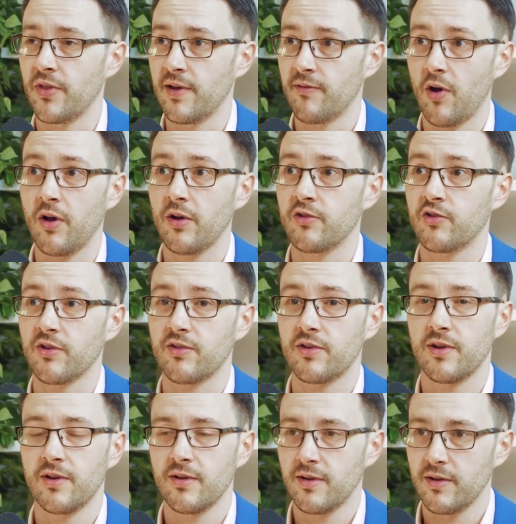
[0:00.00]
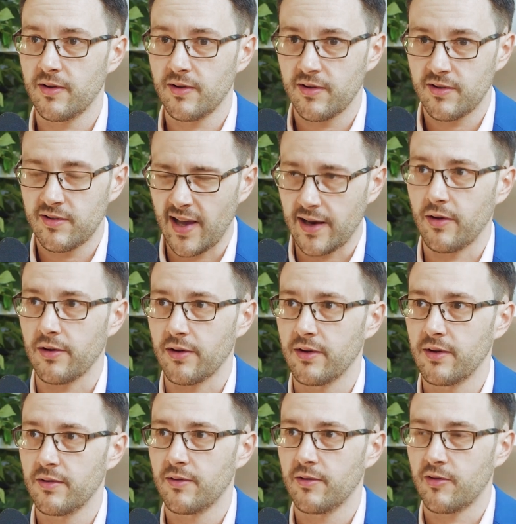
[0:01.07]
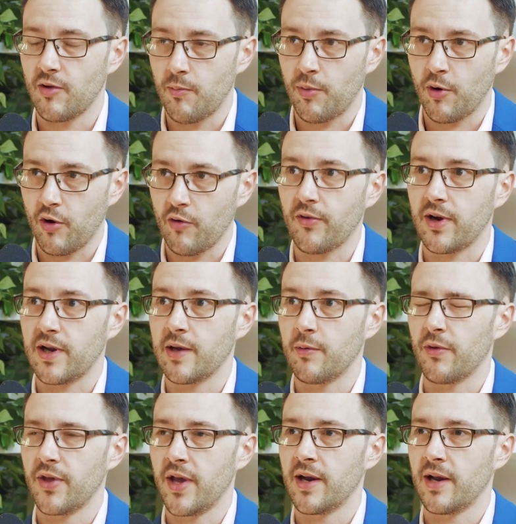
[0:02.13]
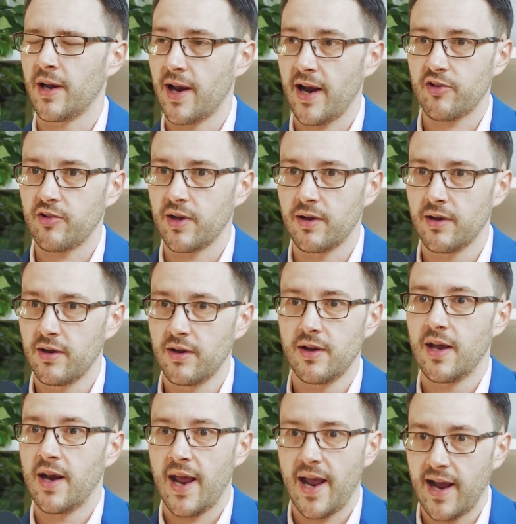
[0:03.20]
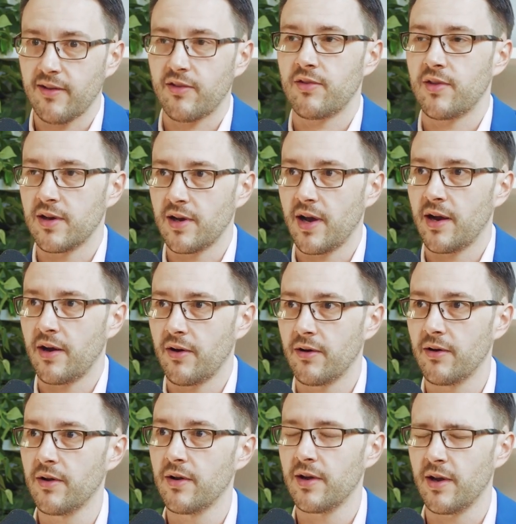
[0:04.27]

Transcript: They've all just settled so perfectly within it, and actually enhance the entire,